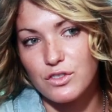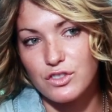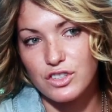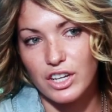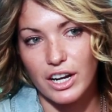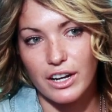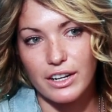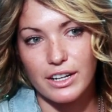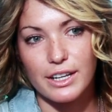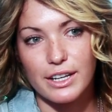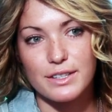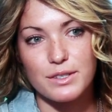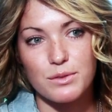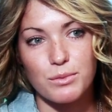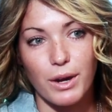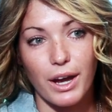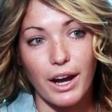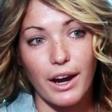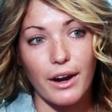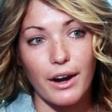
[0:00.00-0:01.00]
in charities
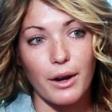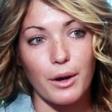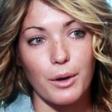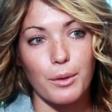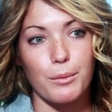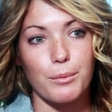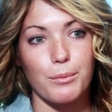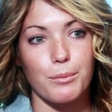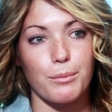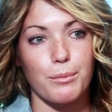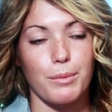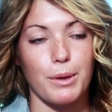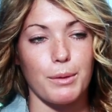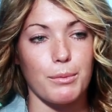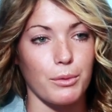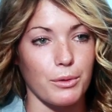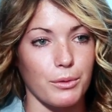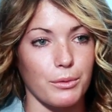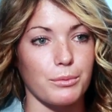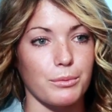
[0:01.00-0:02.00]
where
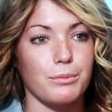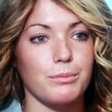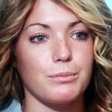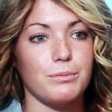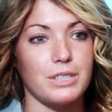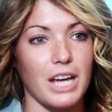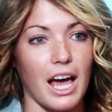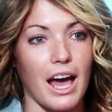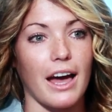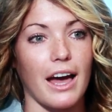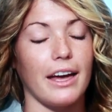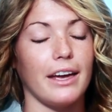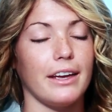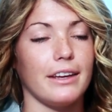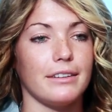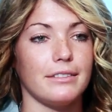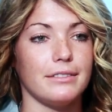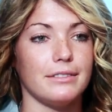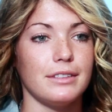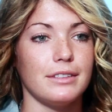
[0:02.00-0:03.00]
people die
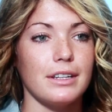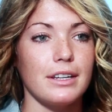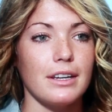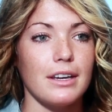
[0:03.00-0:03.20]
and